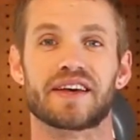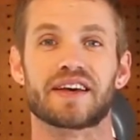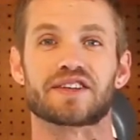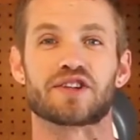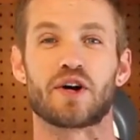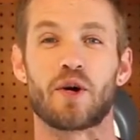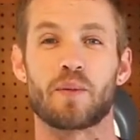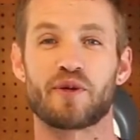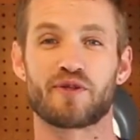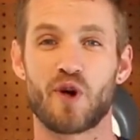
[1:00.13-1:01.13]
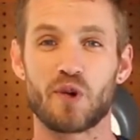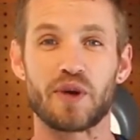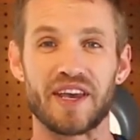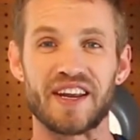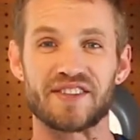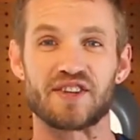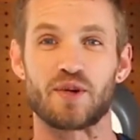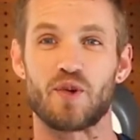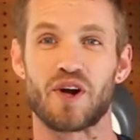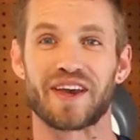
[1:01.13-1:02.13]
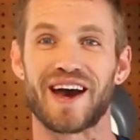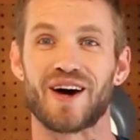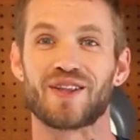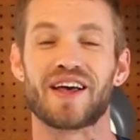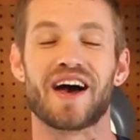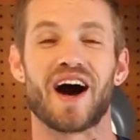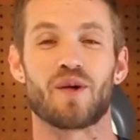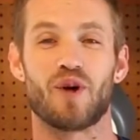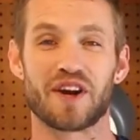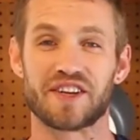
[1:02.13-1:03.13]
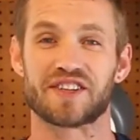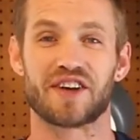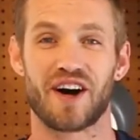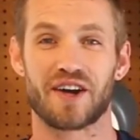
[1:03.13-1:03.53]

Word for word: So before we get into the workout, I wanted to talk